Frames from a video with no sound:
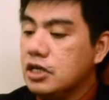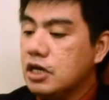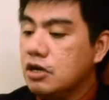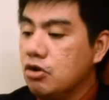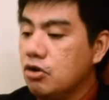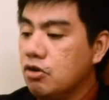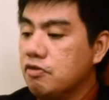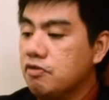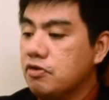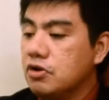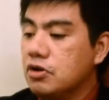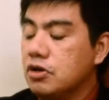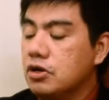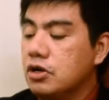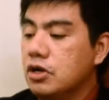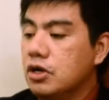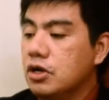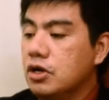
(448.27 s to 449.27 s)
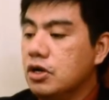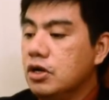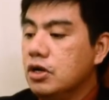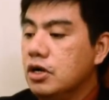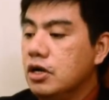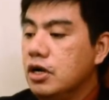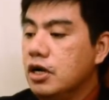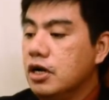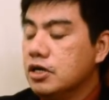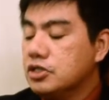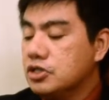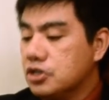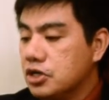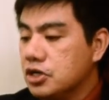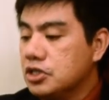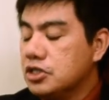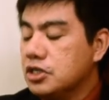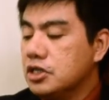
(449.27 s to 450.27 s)
unlawful
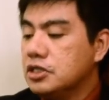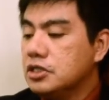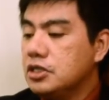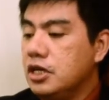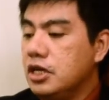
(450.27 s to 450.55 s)
searches.